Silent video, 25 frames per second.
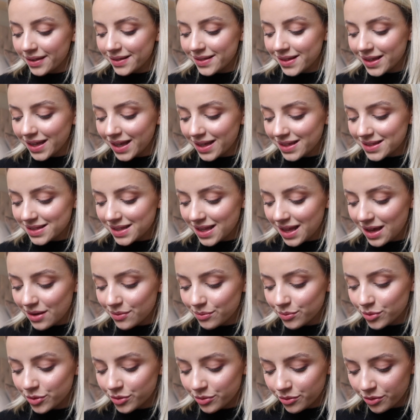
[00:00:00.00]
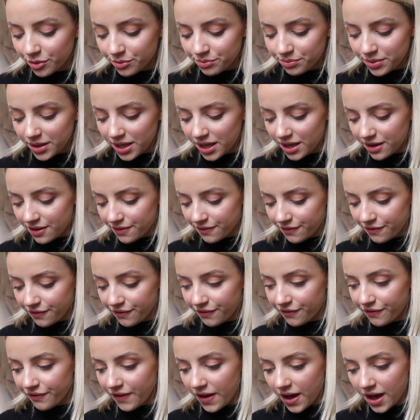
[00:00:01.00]
So yes, that will be
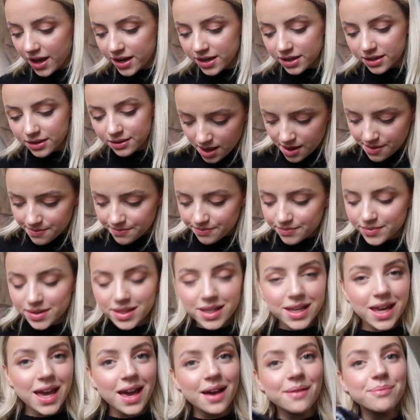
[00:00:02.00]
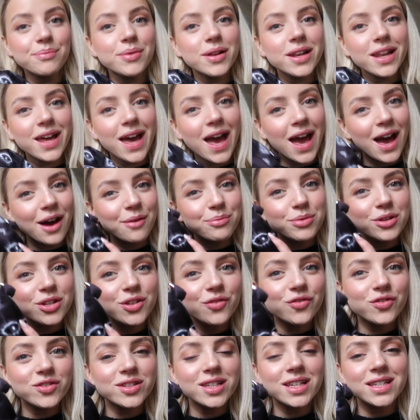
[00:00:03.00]
fun. So yeah, but like, how
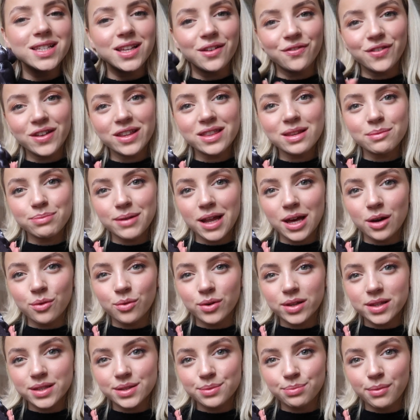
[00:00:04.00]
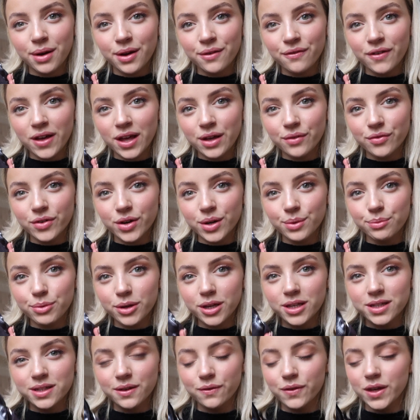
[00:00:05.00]
beautiful is this? I think the black one's my favorite
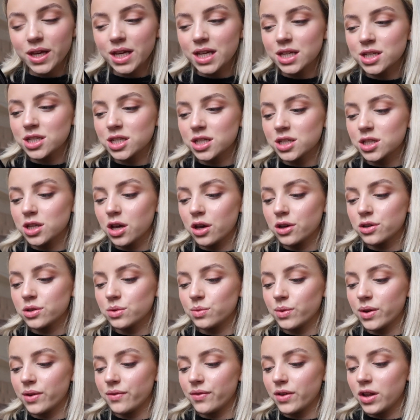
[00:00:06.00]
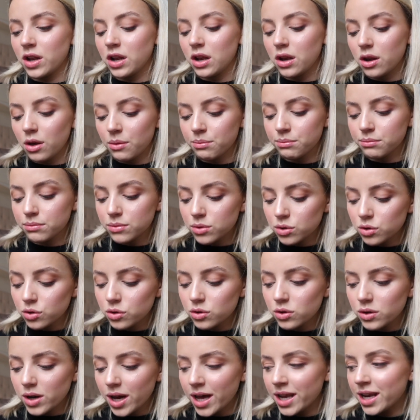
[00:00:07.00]
because I think it just goes with a lot
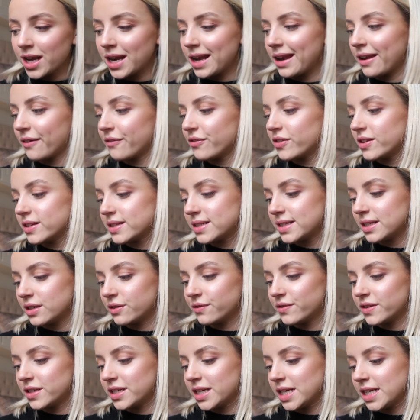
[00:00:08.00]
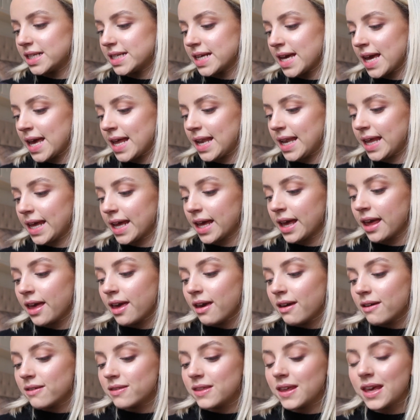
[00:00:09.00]
more, and I love the silver detailing.
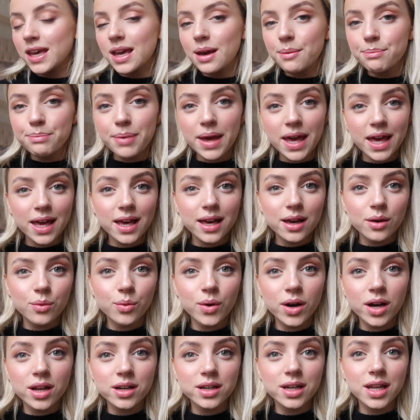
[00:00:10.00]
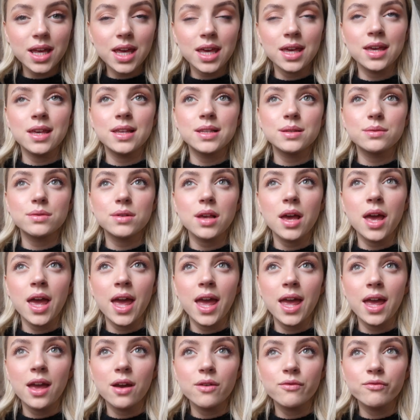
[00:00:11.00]
The pink one is
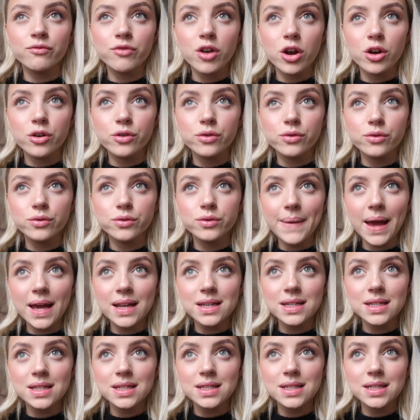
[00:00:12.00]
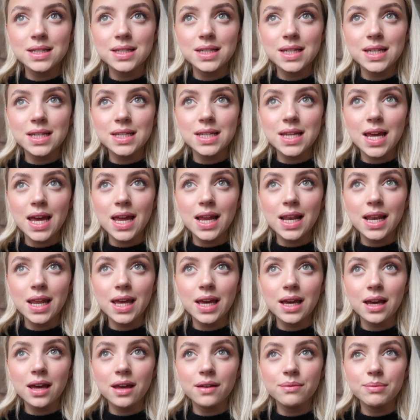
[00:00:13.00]
a rose battered
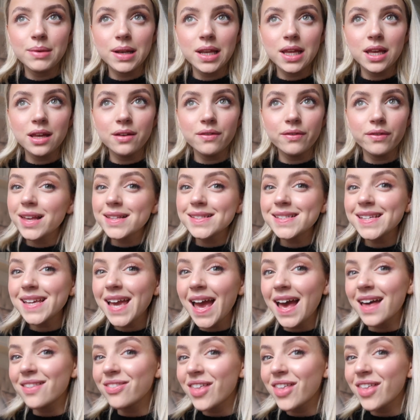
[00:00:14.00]
detailing, I believe. So yeah,